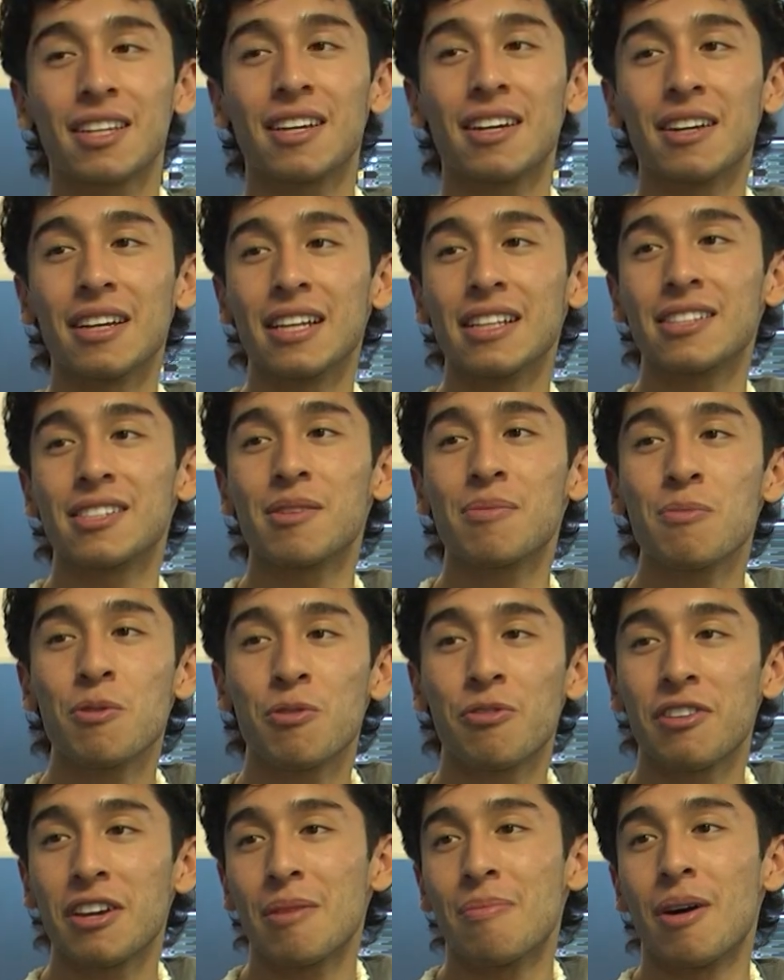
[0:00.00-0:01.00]
It's a
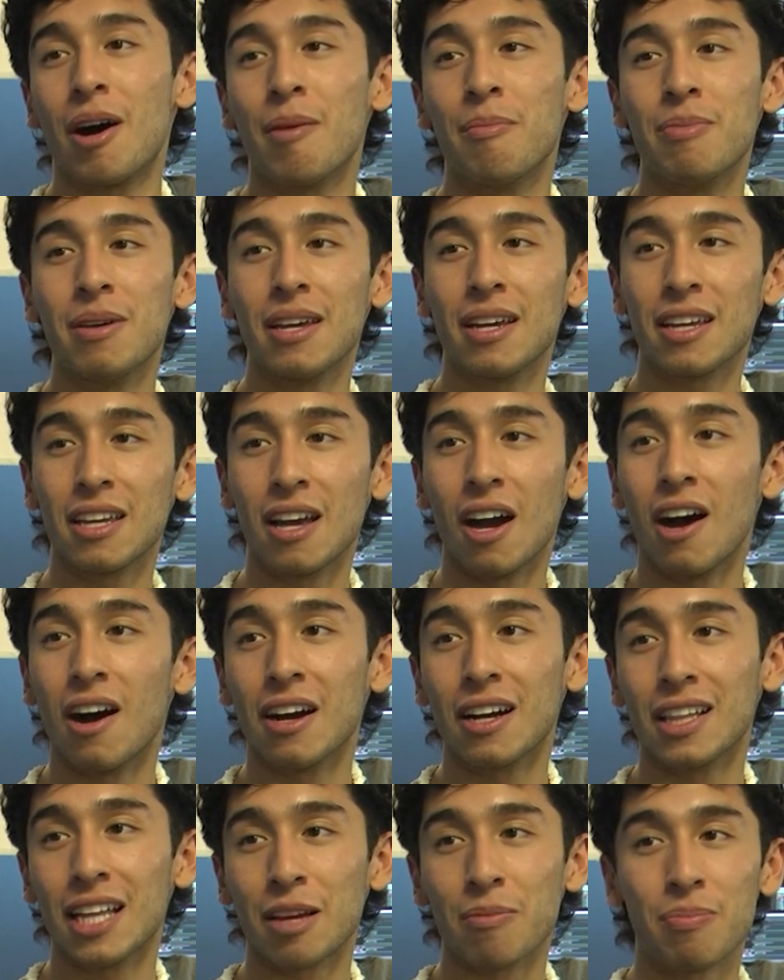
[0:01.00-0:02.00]
movie about being
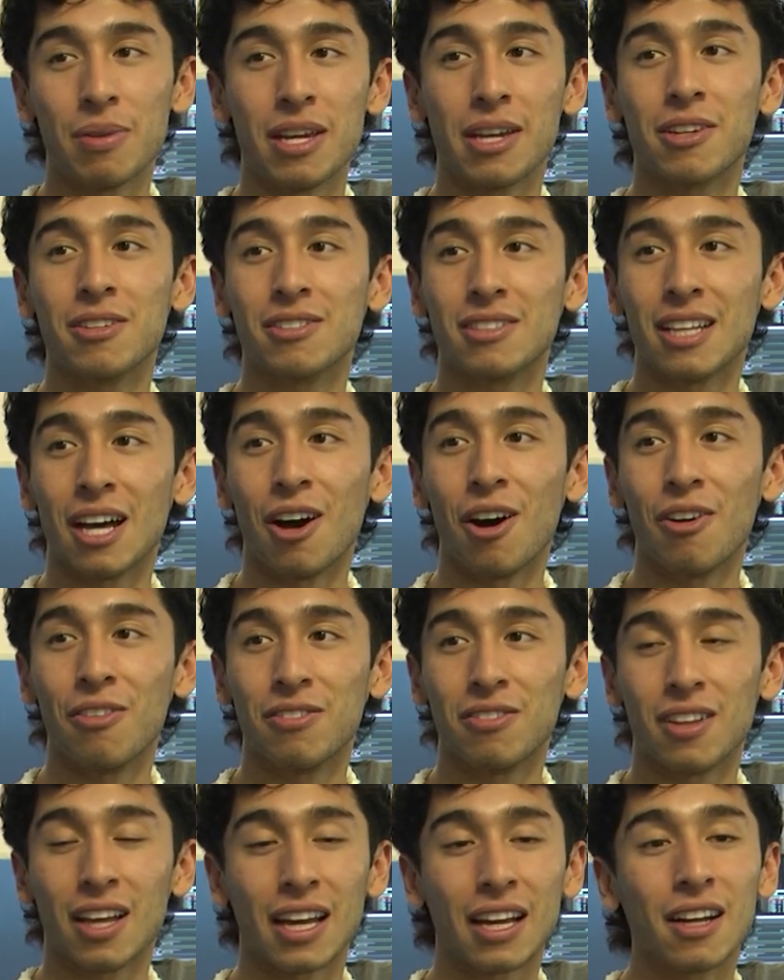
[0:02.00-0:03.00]
young, like being
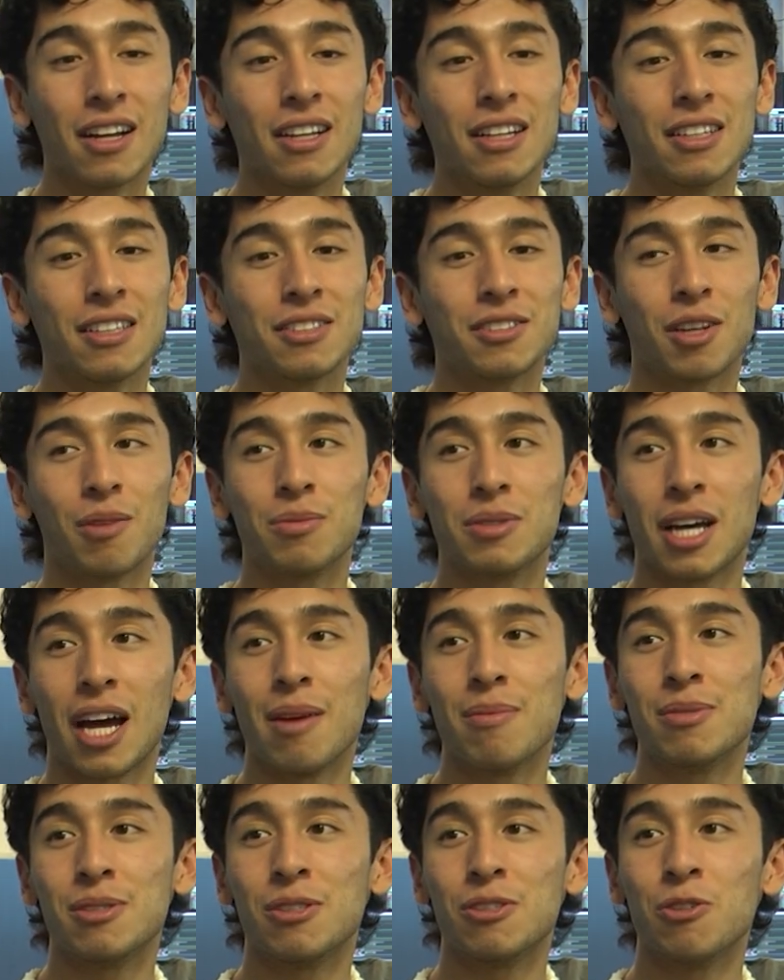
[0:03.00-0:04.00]
yourself. Like,
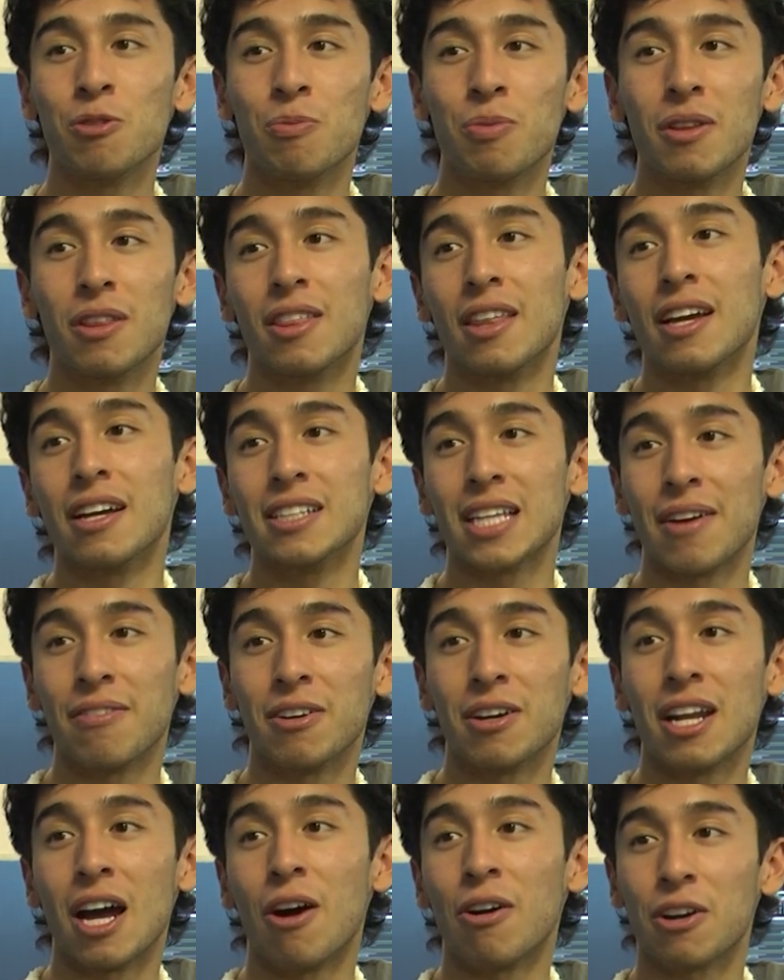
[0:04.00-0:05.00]
sometimes stupid things
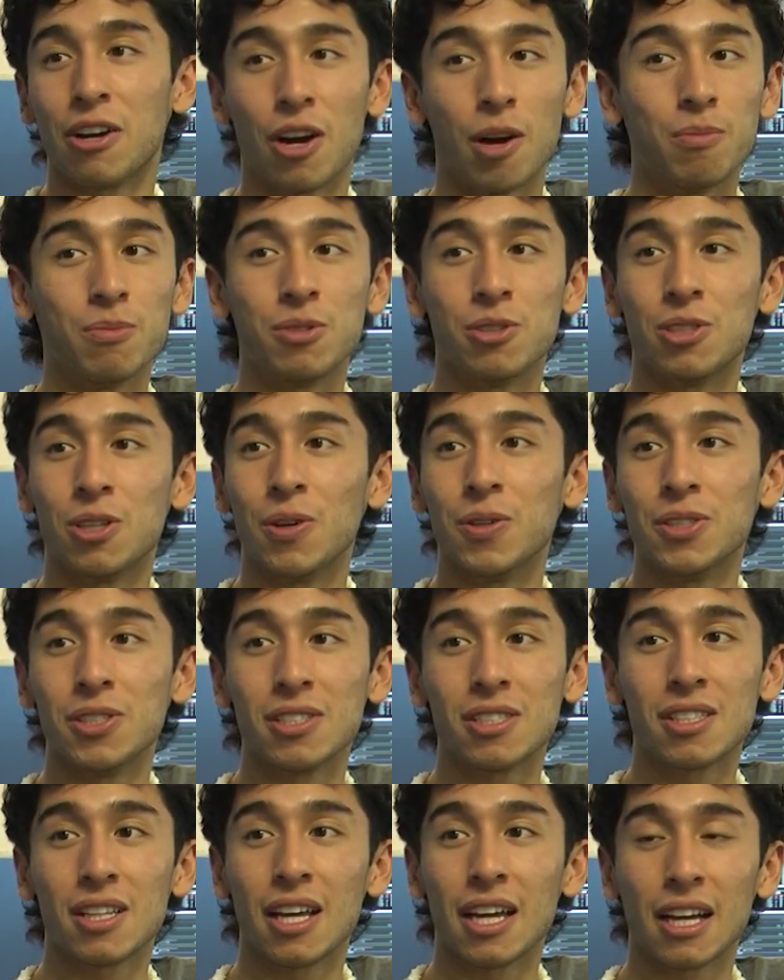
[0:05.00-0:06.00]
have good outcomes, so
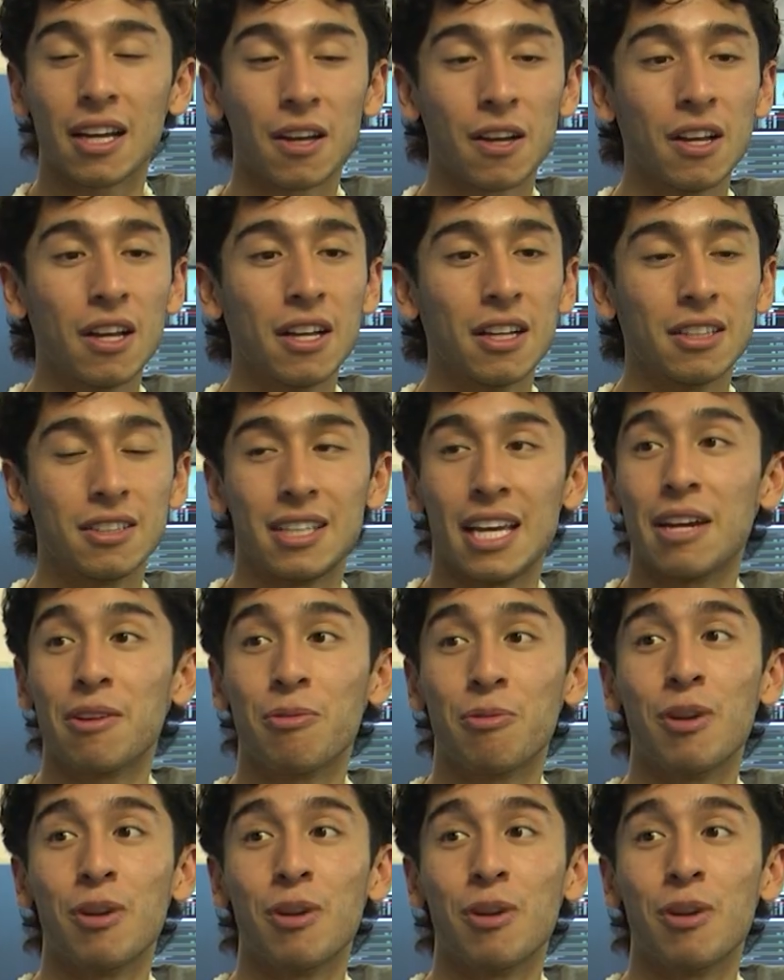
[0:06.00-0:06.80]
just like take